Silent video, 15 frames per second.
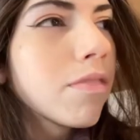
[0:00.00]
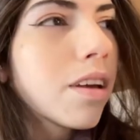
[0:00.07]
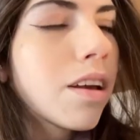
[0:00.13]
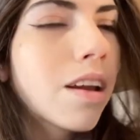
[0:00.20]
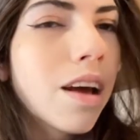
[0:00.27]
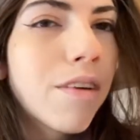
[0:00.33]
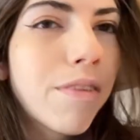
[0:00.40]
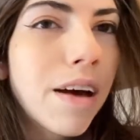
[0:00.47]

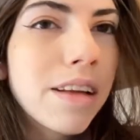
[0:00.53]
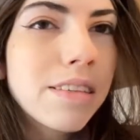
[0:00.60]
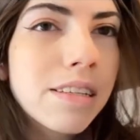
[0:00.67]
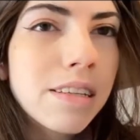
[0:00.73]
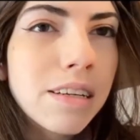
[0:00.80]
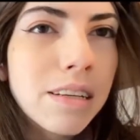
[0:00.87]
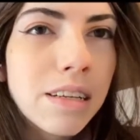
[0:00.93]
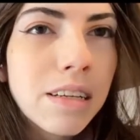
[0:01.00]
And I've had
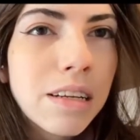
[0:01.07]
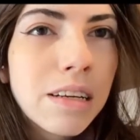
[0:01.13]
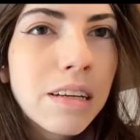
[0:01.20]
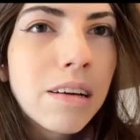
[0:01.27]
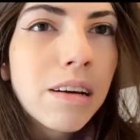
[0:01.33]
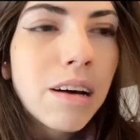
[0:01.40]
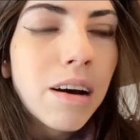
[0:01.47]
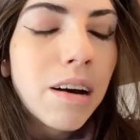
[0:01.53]
to
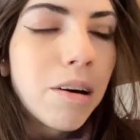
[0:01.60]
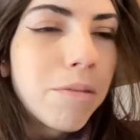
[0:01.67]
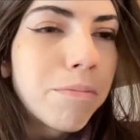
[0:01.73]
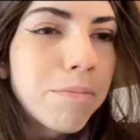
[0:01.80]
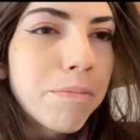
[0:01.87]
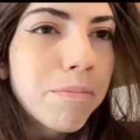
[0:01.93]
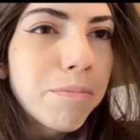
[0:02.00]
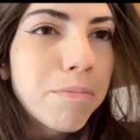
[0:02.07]

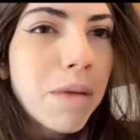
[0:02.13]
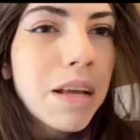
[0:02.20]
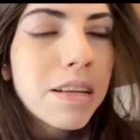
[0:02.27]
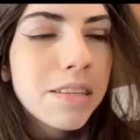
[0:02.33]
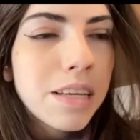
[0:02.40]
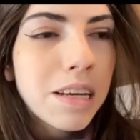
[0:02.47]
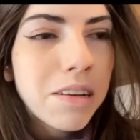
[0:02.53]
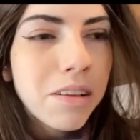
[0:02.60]
um,
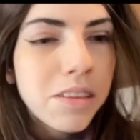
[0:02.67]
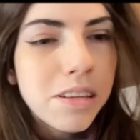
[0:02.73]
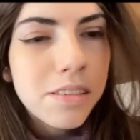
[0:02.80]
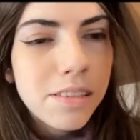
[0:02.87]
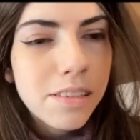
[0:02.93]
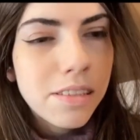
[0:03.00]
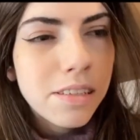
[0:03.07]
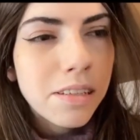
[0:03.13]
meditate on
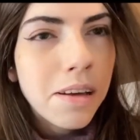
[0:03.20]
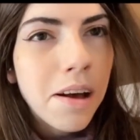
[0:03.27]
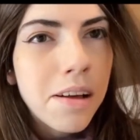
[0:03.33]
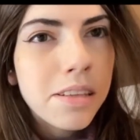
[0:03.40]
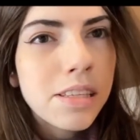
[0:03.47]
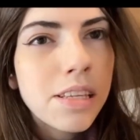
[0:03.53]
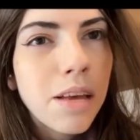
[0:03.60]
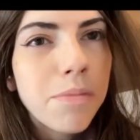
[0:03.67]
this
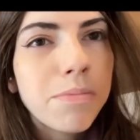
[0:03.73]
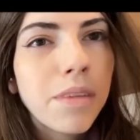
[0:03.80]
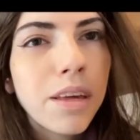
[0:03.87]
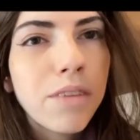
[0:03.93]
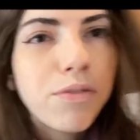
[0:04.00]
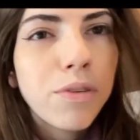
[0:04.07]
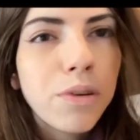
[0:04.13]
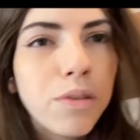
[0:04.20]
concept
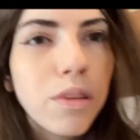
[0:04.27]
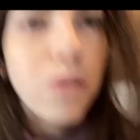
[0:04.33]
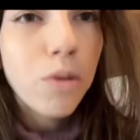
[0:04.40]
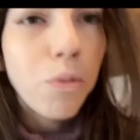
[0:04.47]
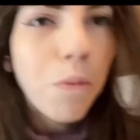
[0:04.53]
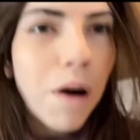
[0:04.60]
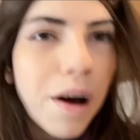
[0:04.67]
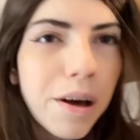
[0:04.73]
like for a little
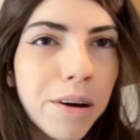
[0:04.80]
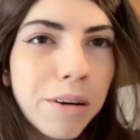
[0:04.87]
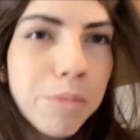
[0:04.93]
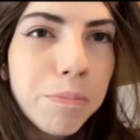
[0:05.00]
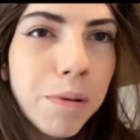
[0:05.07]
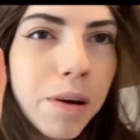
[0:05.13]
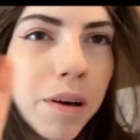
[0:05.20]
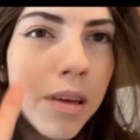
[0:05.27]
while,
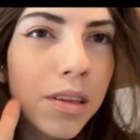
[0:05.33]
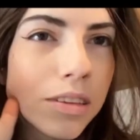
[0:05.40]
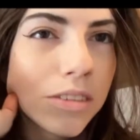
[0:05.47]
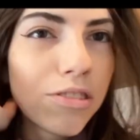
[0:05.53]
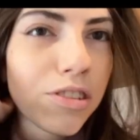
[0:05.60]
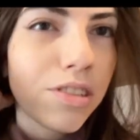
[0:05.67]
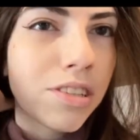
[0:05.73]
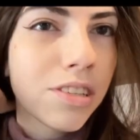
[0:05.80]
but
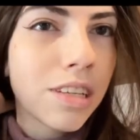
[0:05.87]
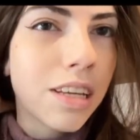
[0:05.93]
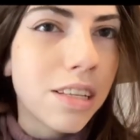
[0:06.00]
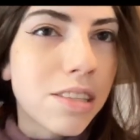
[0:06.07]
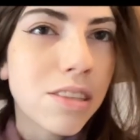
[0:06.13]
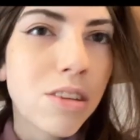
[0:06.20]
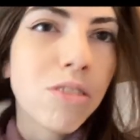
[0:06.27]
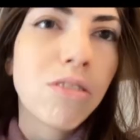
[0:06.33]
just to get
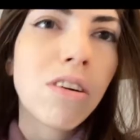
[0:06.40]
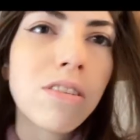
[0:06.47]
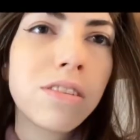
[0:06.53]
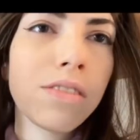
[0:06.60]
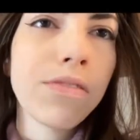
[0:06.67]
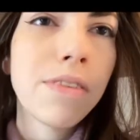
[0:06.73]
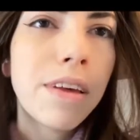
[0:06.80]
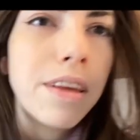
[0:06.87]
to the crux
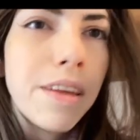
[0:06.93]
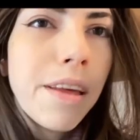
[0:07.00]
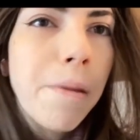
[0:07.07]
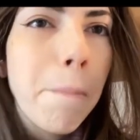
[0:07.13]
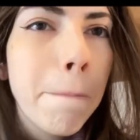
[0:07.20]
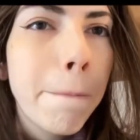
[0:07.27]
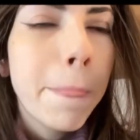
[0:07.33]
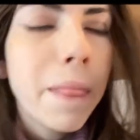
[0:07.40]
of it,
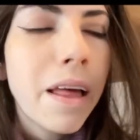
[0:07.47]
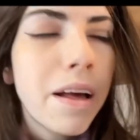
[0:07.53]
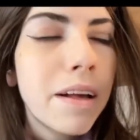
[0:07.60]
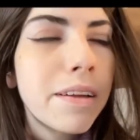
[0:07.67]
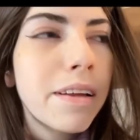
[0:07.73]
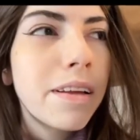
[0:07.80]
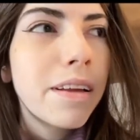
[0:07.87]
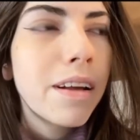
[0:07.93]

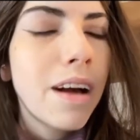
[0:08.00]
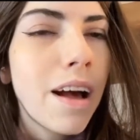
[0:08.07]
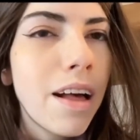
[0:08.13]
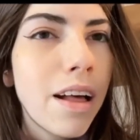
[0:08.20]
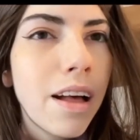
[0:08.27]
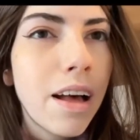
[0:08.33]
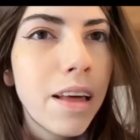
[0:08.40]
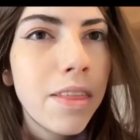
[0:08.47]
I,
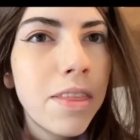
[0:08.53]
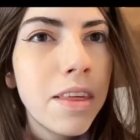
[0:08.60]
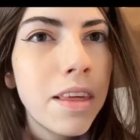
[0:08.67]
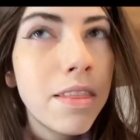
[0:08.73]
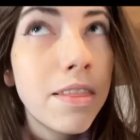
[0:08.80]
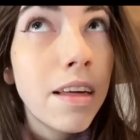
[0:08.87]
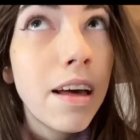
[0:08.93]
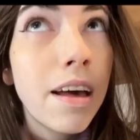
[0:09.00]
I
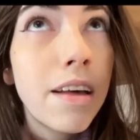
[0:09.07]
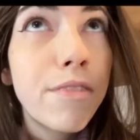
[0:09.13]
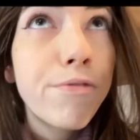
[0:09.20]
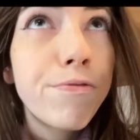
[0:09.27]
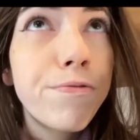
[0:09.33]
think that